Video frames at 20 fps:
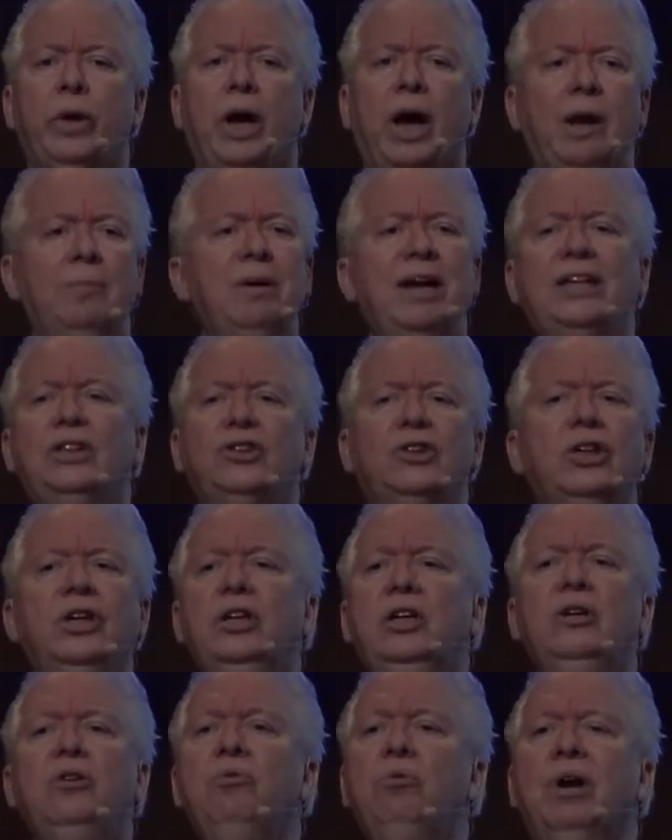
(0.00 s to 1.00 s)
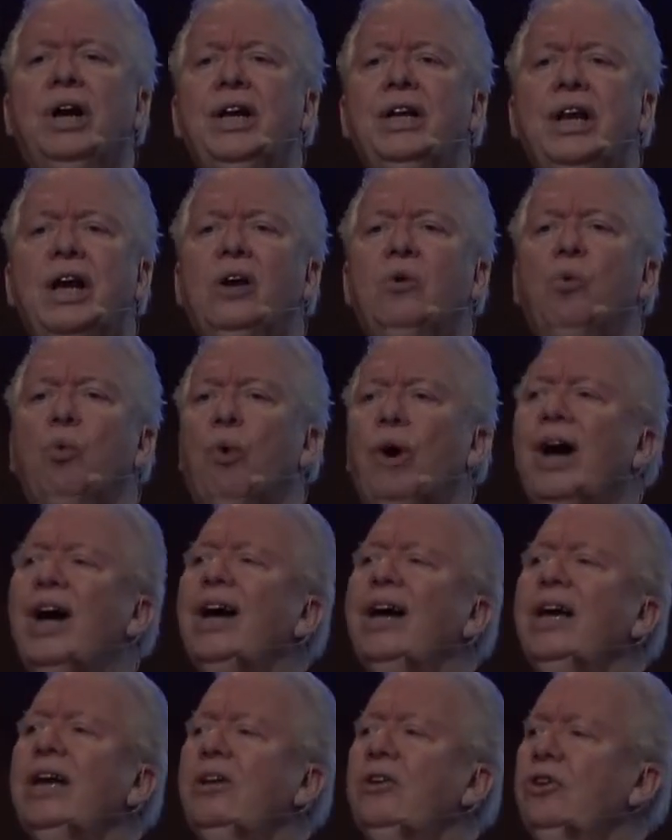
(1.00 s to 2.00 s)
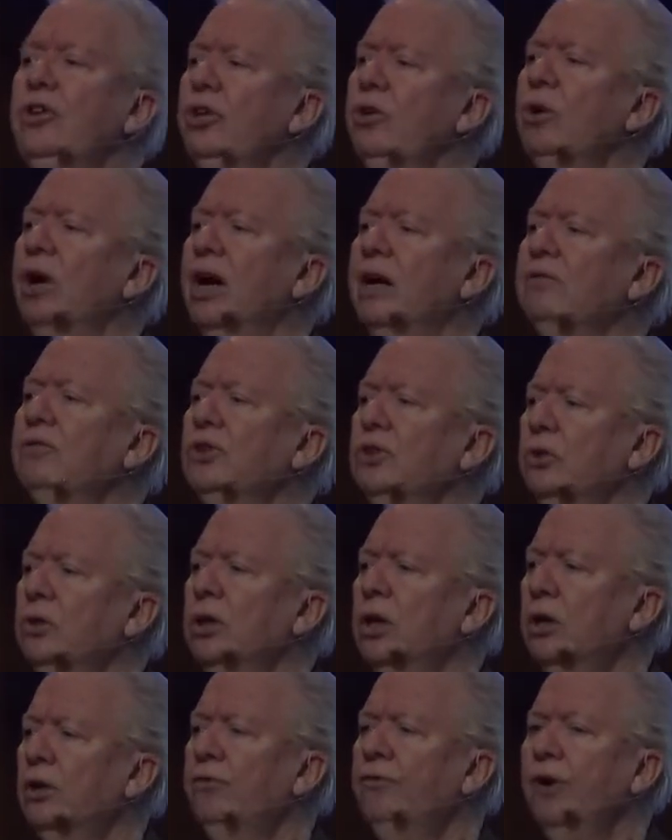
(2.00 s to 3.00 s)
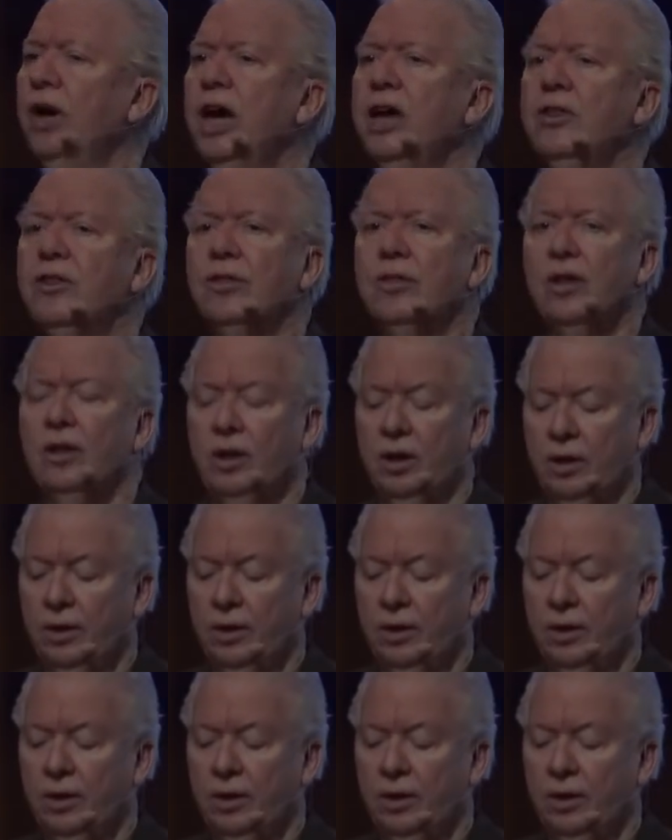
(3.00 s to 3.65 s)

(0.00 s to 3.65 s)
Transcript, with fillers: I'm asking you right now, why do you have so little faith?